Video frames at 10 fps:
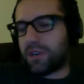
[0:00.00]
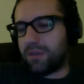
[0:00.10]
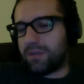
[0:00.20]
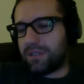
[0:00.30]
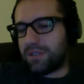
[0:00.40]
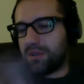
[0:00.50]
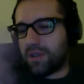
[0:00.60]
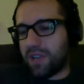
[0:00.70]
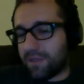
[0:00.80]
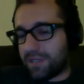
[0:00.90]
is you're
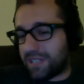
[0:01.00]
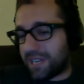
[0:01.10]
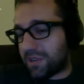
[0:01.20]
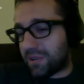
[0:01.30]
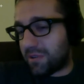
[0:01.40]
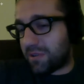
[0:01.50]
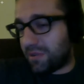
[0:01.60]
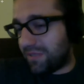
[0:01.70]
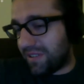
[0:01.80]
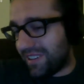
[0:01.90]
looking for a technical co-founder?